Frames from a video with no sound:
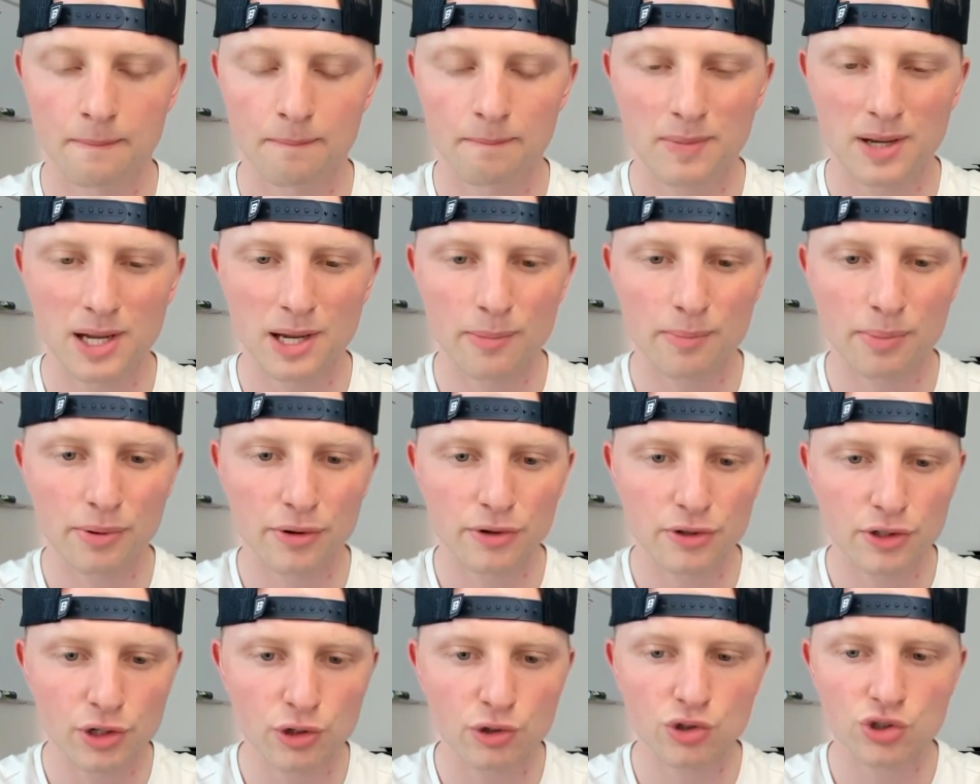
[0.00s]
Be a
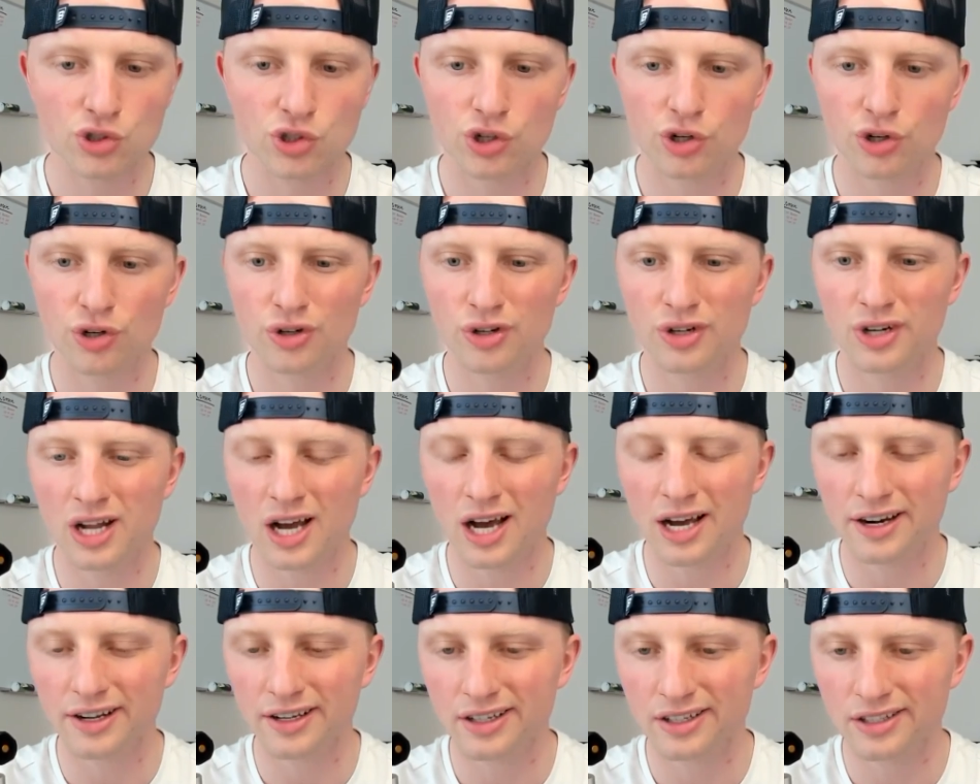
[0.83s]
producer,
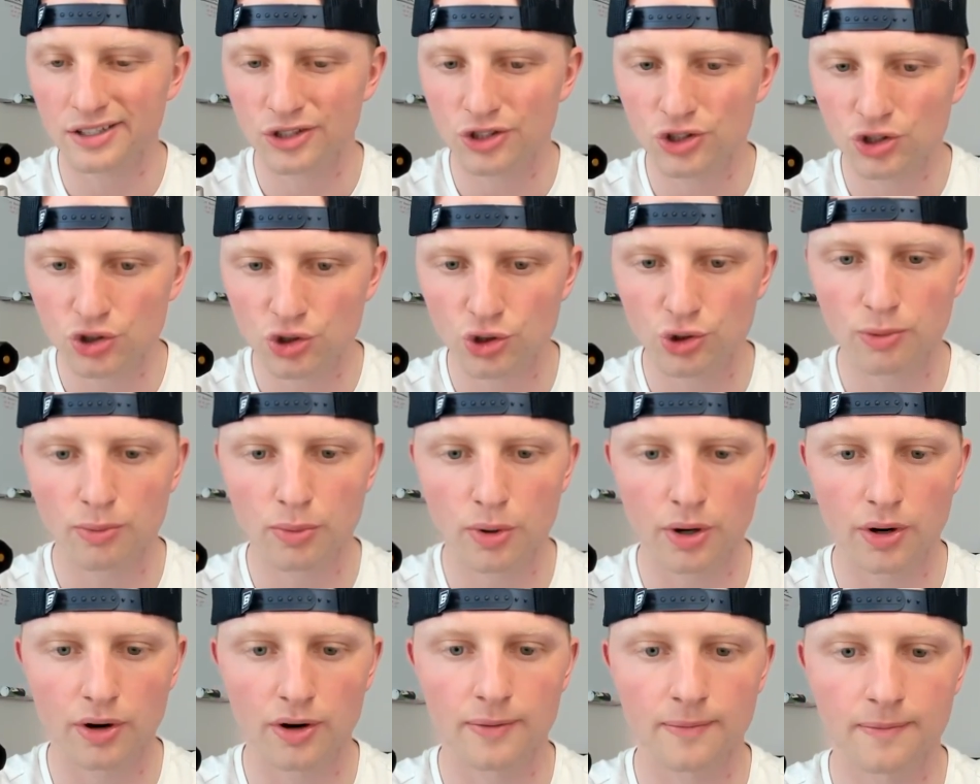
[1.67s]
not a
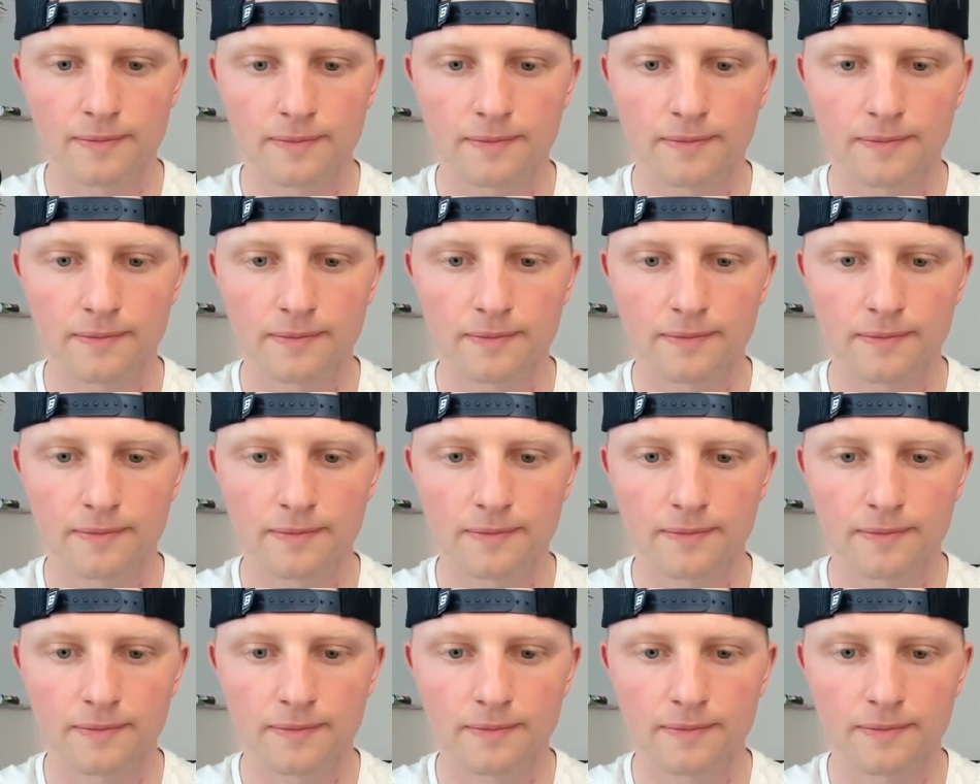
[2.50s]
consumer.